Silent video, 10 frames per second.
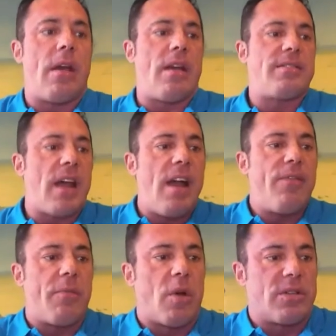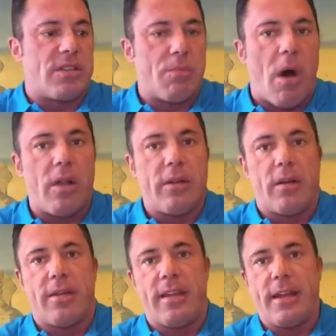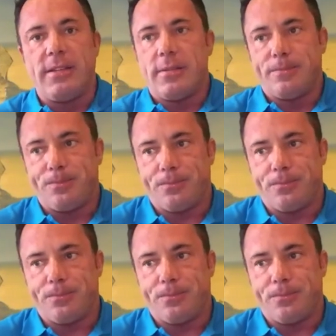aside from those small little things,